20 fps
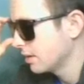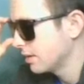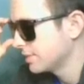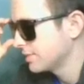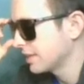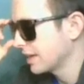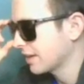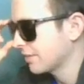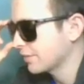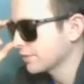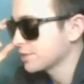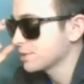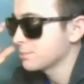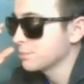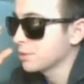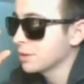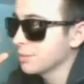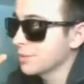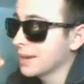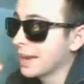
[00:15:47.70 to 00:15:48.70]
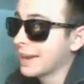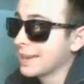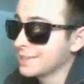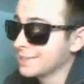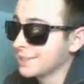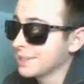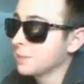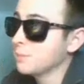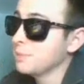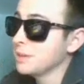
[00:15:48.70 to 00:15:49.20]
Zach versus Moogie win. I
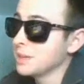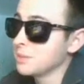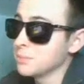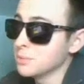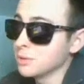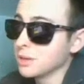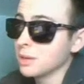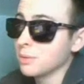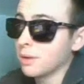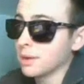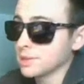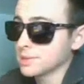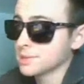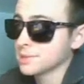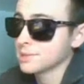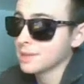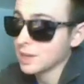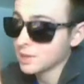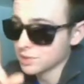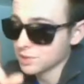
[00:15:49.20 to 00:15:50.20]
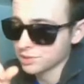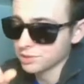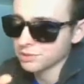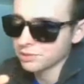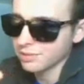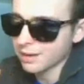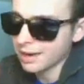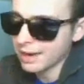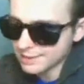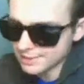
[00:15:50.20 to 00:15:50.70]
did beat Moogie once. It's
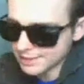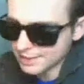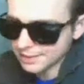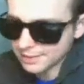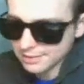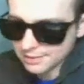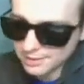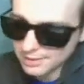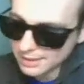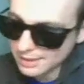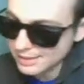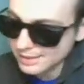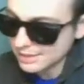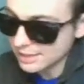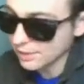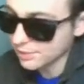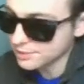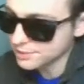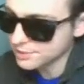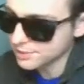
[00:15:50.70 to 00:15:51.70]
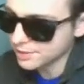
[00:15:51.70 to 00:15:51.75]
true. I did. Years